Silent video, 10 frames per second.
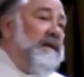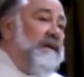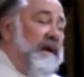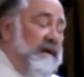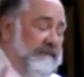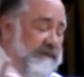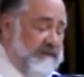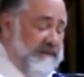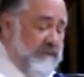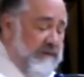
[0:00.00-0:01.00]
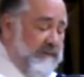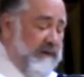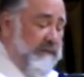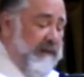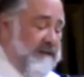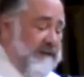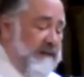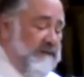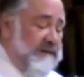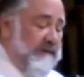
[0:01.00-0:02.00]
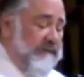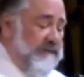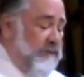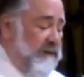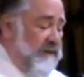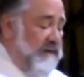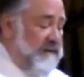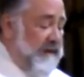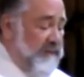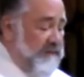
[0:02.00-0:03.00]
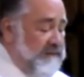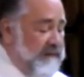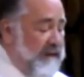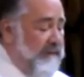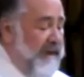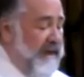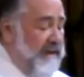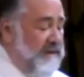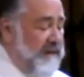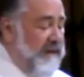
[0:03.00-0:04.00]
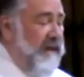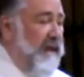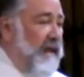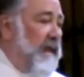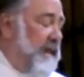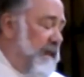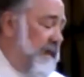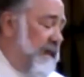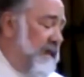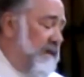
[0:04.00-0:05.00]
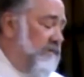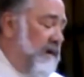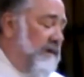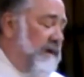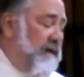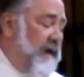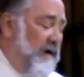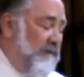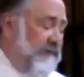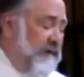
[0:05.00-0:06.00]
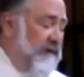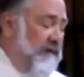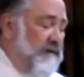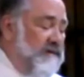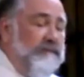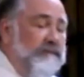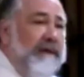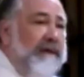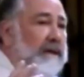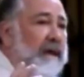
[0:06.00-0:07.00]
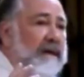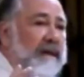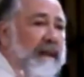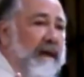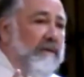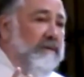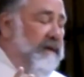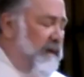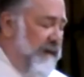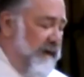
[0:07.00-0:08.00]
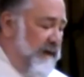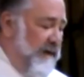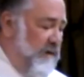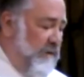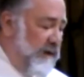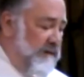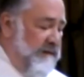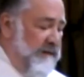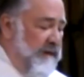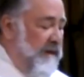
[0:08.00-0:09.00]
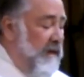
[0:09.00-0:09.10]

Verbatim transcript: Now, if you're still with me, imagining yourself as one of the disciples, imagine you are engulfed in this big cloud, came out of nowhere.